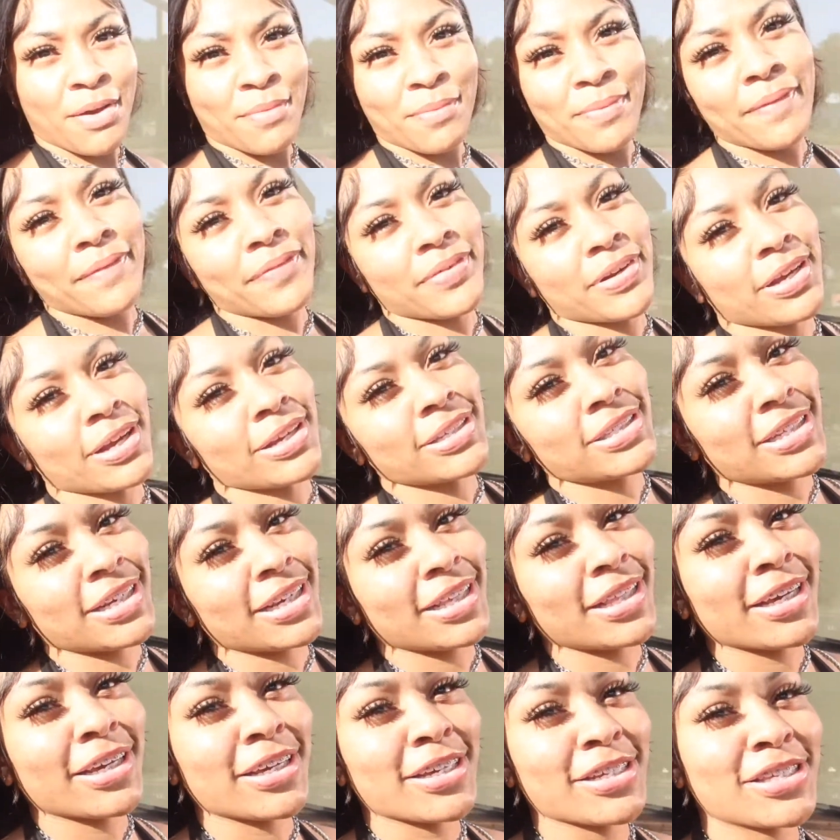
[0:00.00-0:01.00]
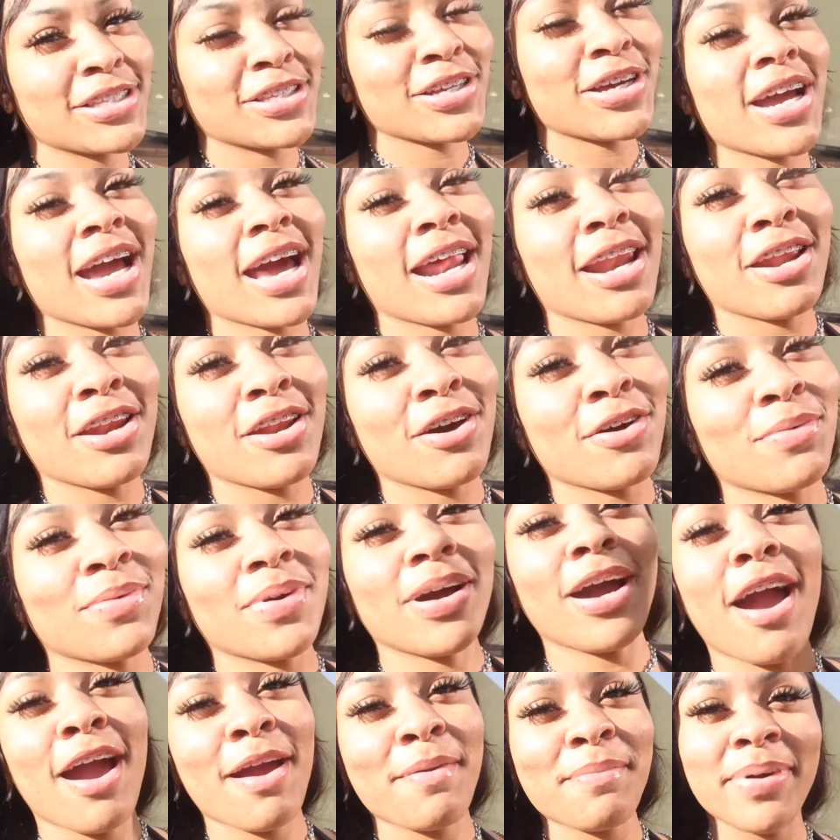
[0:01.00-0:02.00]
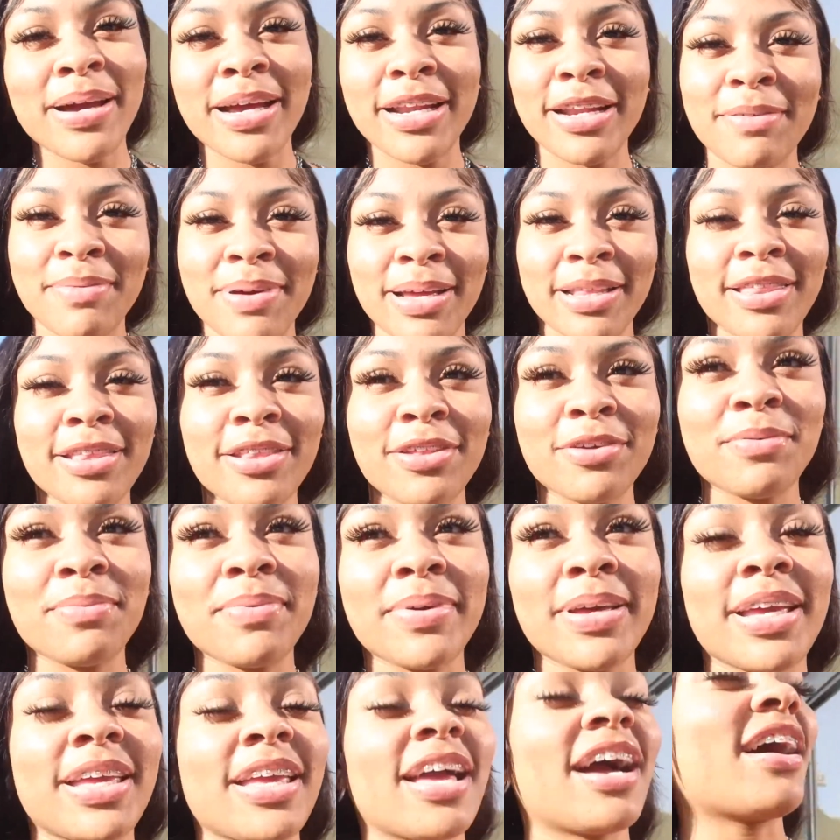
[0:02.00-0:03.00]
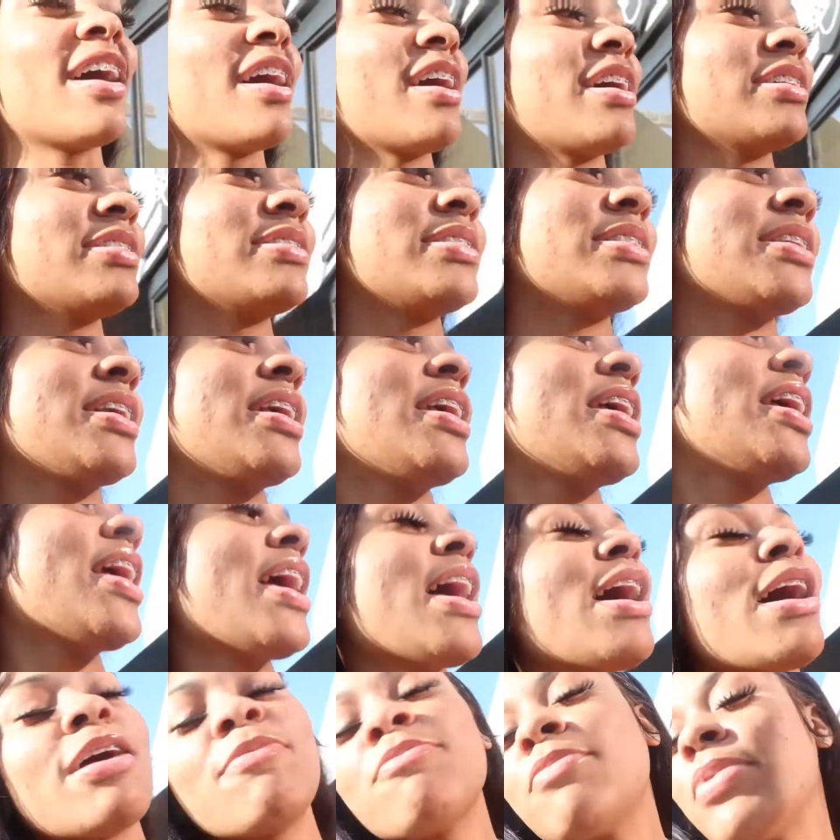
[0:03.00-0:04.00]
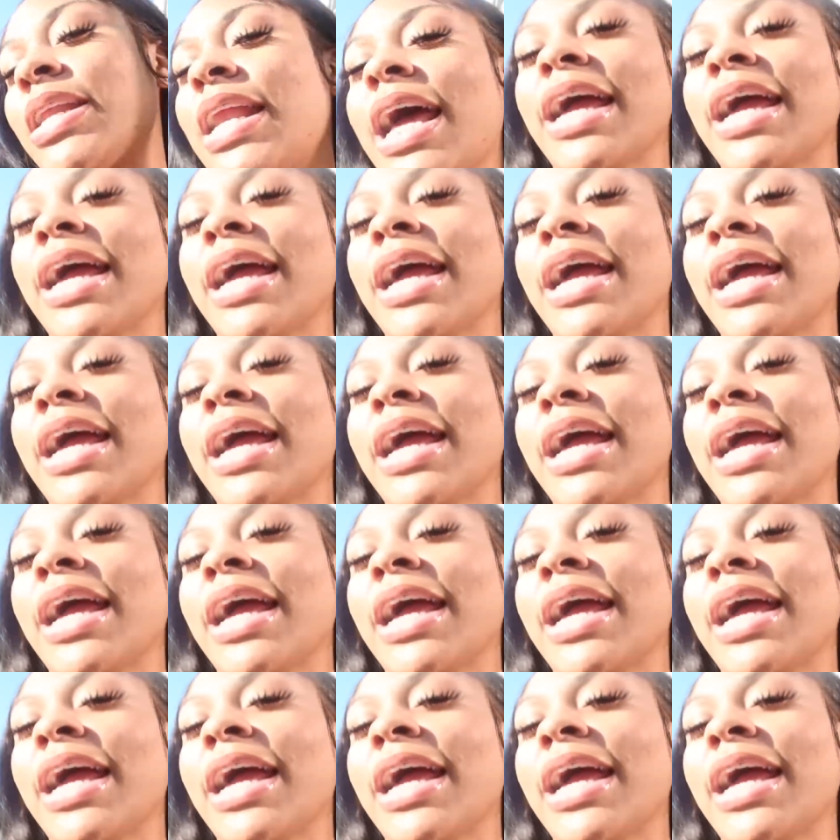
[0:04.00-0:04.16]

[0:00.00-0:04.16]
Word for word: we're gonna go to the liquor store. I don't know what our money about to do, but y'all. When